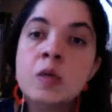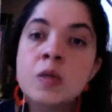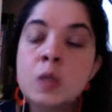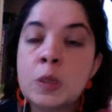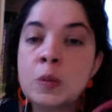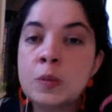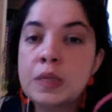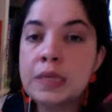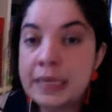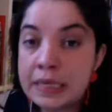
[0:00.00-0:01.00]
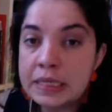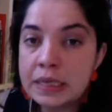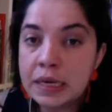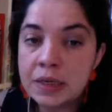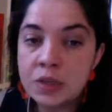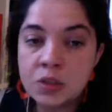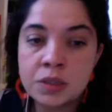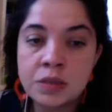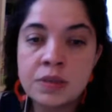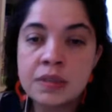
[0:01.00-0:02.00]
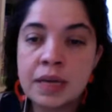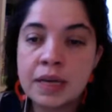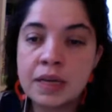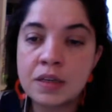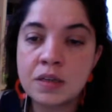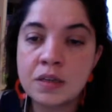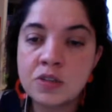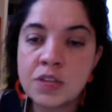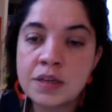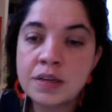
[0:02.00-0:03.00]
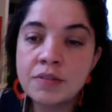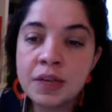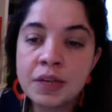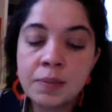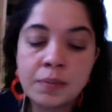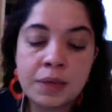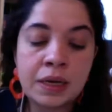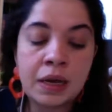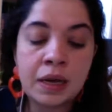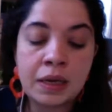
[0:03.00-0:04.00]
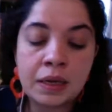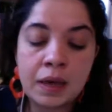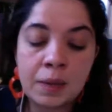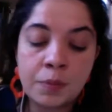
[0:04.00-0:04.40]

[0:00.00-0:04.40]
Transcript: So it is kind of journal, it's like an agenda thing, but then I put